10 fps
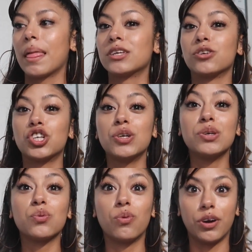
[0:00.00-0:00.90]
so she
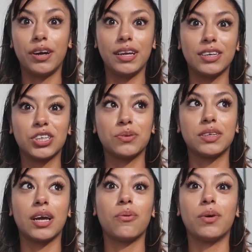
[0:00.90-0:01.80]
was worried and she
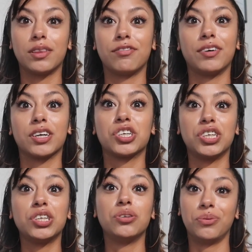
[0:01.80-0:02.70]
was like, what the fuck,
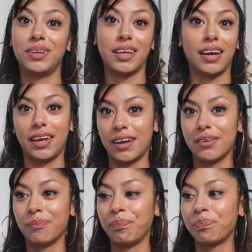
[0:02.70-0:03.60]
she's doing that
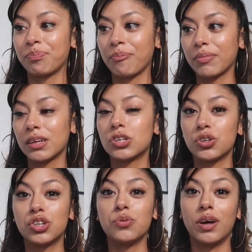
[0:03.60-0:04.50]
again. So
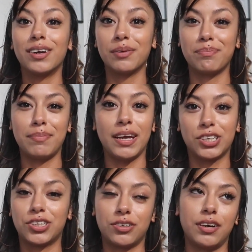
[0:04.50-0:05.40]
she wanted to make
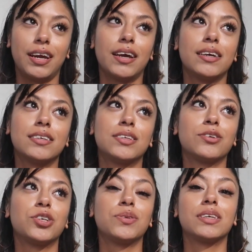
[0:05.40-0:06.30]
sure, I guess. So
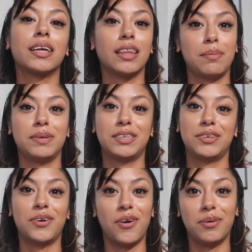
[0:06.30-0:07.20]
she was like, let me see
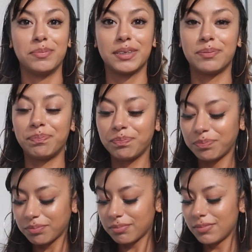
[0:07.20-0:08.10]
your arms.
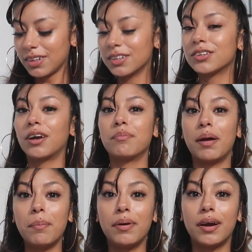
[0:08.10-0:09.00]
So I
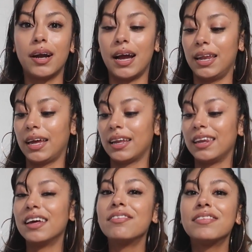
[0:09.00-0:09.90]
remember I like
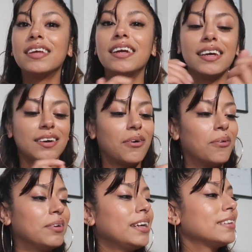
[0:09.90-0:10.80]
lifted it
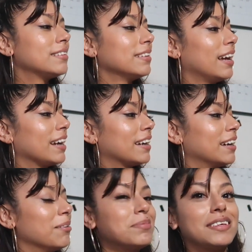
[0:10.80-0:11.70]
only to like
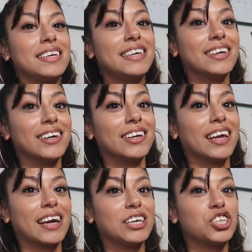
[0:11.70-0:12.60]
up to here.
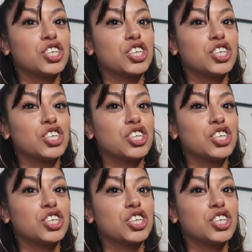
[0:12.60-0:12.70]
Like I